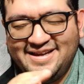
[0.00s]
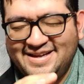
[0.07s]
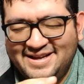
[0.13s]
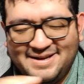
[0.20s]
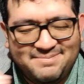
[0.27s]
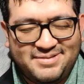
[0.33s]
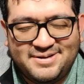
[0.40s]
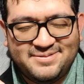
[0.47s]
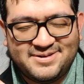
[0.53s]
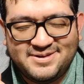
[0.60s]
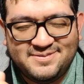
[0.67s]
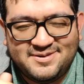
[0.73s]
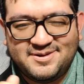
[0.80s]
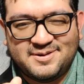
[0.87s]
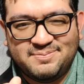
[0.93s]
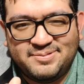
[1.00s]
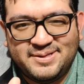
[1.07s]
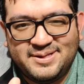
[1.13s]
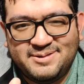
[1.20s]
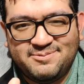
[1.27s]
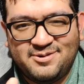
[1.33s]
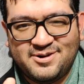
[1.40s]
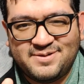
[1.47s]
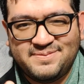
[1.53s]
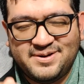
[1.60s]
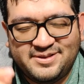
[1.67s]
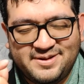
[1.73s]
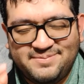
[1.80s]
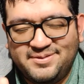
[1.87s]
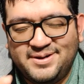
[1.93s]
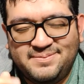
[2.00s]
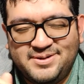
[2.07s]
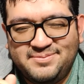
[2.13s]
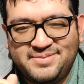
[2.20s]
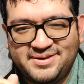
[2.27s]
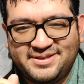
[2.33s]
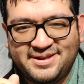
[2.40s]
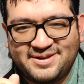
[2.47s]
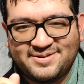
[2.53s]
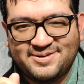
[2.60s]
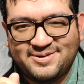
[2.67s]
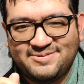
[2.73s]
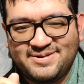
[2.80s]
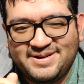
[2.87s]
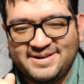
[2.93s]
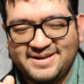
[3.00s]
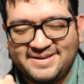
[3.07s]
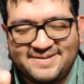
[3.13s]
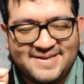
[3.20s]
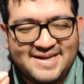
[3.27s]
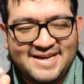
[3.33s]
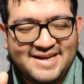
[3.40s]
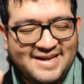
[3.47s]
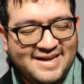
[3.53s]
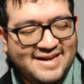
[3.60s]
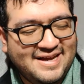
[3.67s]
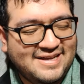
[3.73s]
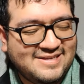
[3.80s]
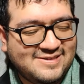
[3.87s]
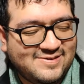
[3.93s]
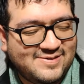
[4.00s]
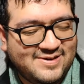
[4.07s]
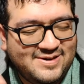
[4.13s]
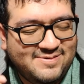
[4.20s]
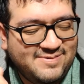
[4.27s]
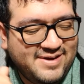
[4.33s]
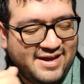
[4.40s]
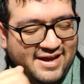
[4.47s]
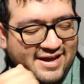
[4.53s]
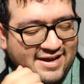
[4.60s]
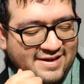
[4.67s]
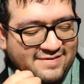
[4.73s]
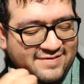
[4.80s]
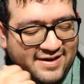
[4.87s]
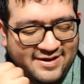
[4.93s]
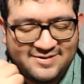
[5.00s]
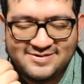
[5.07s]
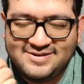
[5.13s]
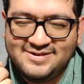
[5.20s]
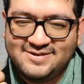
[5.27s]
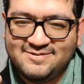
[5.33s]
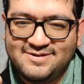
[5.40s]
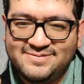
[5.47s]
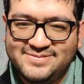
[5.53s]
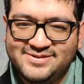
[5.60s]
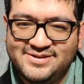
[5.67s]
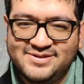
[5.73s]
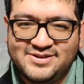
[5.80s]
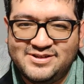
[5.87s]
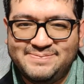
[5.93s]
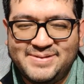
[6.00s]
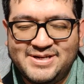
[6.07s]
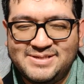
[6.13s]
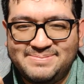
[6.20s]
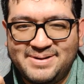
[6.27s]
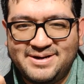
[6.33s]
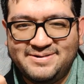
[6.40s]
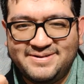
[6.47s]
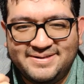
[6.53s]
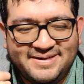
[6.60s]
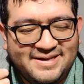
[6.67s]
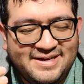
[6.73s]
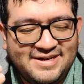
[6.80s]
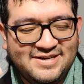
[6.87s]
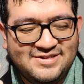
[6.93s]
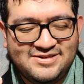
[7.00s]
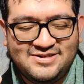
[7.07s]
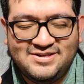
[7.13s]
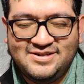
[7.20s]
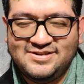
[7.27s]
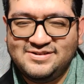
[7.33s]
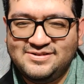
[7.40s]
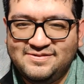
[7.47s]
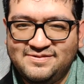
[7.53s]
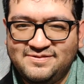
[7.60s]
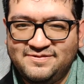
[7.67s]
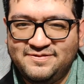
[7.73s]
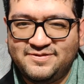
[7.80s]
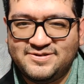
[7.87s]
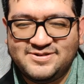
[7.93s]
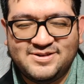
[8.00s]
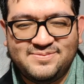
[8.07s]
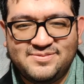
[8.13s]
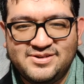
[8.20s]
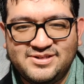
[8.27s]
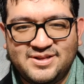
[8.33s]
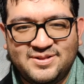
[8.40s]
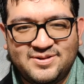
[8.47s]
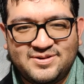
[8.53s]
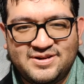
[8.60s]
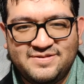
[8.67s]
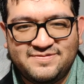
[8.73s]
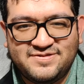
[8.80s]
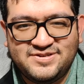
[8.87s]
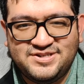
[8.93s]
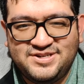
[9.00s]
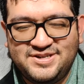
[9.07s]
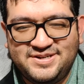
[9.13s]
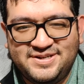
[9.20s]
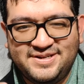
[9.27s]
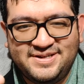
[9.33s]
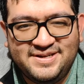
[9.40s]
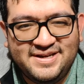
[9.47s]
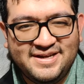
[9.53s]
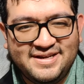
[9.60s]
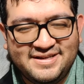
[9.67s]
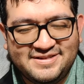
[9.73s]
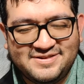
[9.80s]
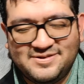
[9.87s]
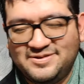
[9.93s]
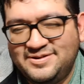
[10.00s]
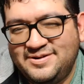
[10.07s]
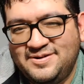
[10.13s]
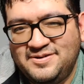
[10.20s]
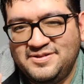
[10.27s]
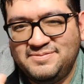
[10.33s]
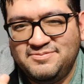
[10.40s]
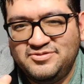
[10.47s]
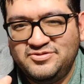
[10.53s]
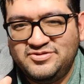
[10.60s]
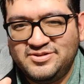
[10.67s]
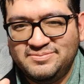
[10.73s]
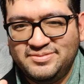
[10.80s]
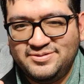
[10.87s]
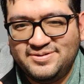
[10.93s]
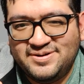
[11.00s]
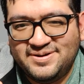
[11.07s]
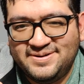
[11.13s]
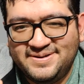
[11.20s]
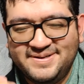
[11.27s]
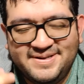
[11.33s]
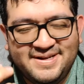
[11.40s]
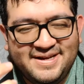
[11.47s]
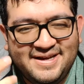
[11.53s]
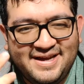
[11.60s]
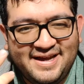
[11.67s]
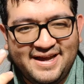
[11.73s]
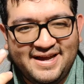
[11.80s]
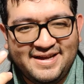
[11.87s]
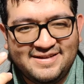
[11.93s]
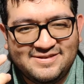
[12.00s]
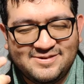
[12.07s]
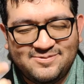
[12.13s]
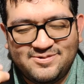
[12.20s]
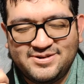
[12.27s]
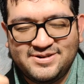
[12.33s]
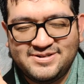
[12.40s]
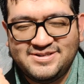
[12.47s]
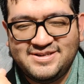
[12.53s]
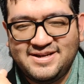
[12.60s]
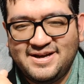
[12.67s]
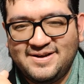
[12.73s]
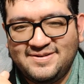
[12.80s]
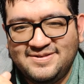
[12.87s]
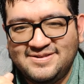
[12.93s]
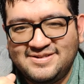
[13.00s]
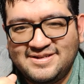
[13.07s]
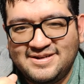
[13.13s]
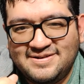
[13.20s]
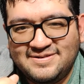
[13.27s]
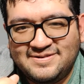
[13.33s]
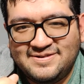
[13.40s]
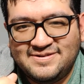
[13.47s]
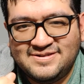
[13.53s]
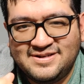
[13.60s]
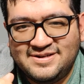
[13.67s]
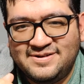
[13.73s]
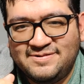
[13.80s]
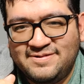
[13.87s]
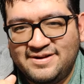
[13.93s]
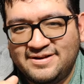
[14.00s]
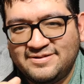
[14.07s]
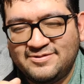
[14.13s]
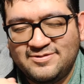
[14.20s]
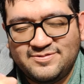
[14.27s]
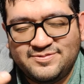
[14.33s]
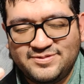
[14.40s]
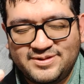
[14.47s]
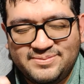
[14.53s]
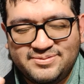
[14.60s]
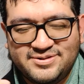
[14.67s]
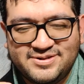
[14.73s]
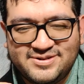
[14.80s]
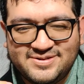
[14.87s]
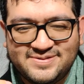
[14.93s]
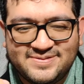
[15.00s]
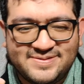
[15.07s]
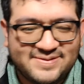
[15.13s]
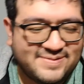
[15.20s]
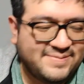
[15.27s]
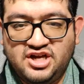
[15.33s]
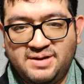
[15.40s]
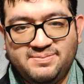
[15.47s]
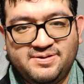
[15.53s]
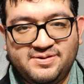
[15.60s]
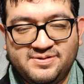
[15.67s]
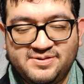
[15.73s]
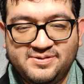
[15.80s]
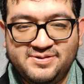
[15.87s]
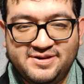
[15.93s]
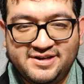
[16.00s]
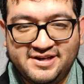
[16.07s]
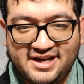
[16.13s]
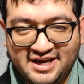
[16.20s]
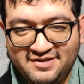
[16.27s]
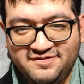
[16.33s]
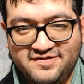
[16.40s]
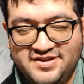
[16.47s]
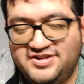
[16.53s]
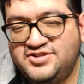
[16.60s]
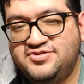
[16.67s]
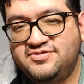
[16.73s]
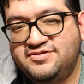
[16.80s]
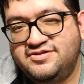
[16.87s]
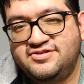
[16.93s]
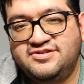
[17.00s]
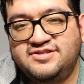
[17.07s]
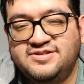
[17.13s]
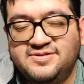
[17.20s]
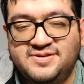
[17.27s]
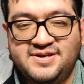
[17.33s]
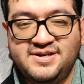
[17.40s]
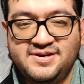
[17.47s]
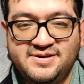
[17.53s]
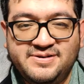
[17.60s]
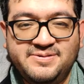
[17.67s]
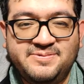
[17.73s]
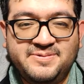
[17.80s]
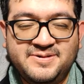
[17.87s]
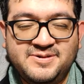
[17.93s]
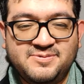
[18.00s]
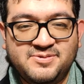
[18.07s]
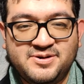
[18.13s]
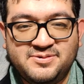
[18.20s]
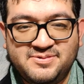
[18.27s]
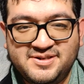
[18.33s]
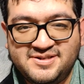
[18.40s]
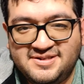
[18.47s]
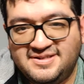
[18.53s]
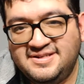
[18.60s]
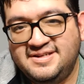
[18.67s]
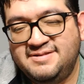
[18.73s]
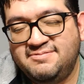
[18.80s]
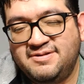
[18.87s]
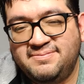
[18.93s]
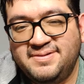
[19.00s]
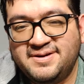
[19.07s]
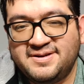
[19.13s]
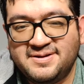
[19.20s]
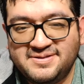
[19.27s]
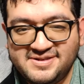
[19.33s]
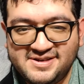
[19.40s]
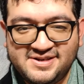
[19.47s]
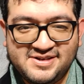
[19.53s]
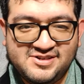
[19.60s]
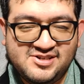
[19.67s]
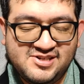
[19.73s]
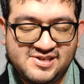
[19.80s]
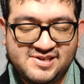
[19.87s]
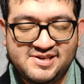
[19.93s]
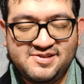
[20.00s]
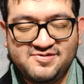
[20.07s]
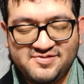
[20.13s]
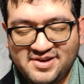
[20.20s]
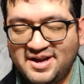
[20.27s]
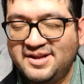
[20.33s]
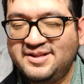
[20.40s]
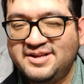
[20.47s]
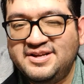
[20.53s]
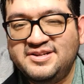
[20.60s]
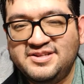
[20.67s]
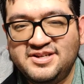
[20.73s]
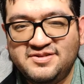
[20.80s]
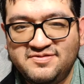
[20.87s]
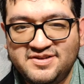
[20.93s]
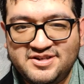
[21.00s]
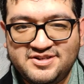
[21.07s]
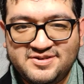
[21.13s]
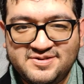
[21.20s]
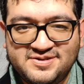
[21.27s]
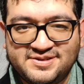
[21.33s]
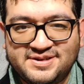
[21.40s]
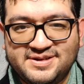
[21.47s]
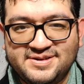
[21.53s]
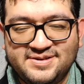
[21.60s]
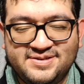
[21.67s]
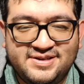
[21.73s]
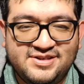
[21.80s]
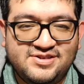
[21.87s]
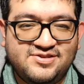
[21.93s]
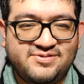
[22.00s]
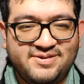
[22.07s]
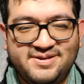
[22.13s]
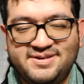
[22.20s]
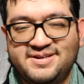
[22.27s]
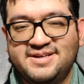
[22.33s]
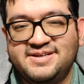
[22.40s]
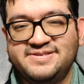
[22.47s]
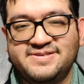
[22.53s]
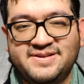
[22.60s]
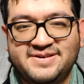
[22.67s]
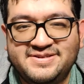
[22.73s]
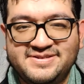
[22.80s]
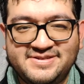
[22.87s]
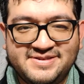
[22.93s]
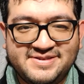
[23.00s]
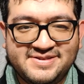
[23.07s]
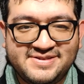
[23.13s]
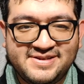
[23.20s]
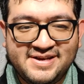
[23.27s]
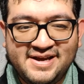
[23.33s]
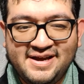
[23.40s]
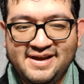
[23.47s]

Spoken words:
I'm probably going to be completely wrong about that, but I'm going to make that call right now. And so here we have Elsie Crimson, the space pirate. She's, for some reason, looking for Shiki. So they're on the move to Blue Garden. And so we're going to see how these characters interact hopefully pretty soon. Chapter 3, Adventurers. So here is where we see Rebecca taking Shiki finally in the Adventurers Guild. He's trying to get his license.